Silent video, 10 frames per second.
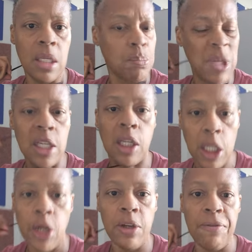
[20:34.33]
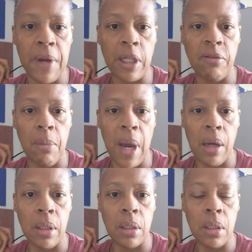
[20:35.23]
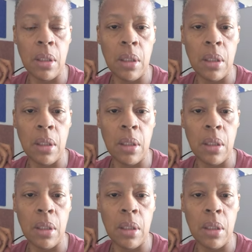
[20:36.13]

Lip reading: let's be clear and effective about it.